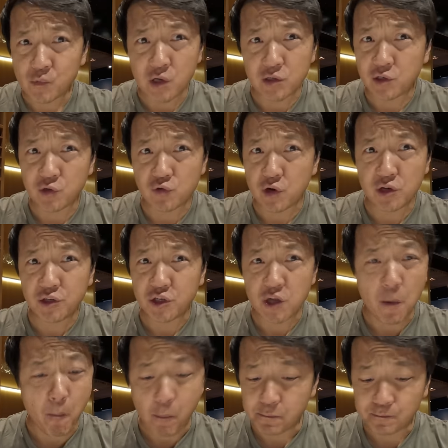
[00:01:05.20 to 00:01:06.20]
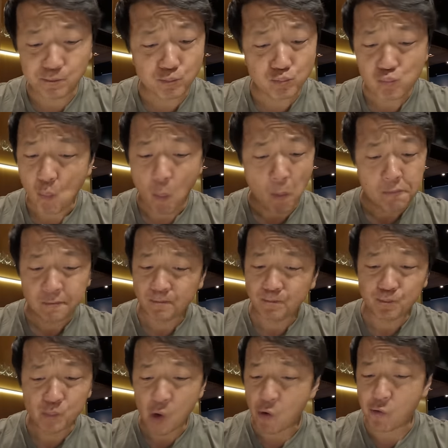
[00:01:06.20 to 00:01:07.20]
That's the greatest thing.
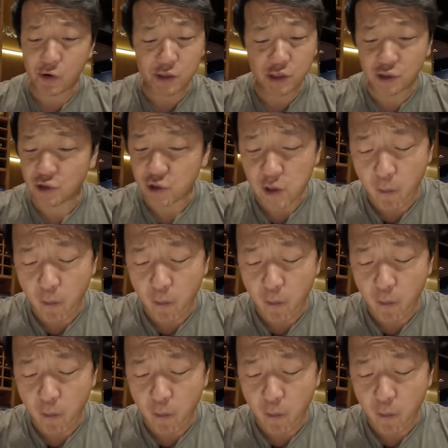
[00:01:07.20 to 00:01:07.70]
Greatest